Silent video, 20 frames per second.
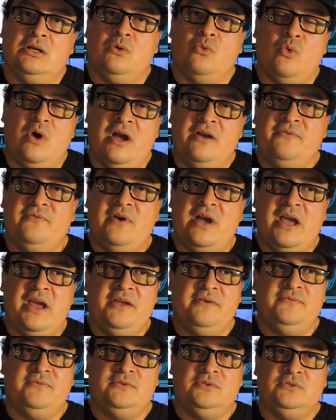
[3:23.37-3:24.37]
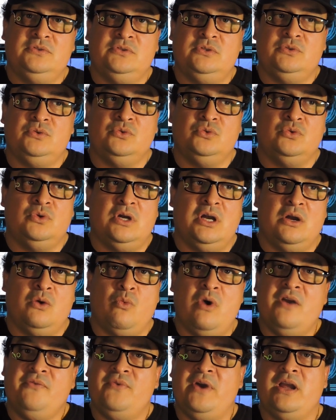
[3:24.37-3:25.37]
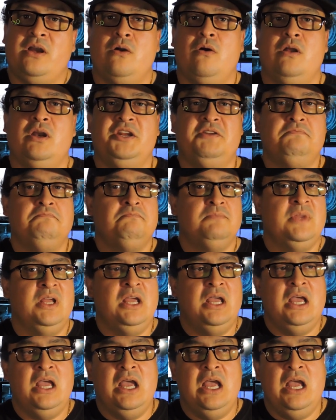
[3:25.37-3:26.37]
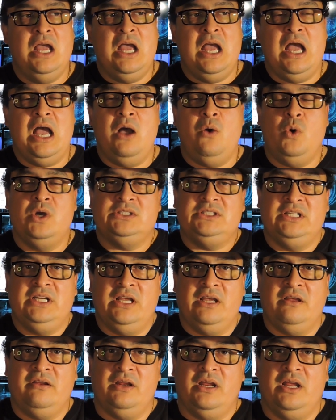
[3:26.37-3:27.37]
Wi-Fi, to Wi-Fi calling, I wasn't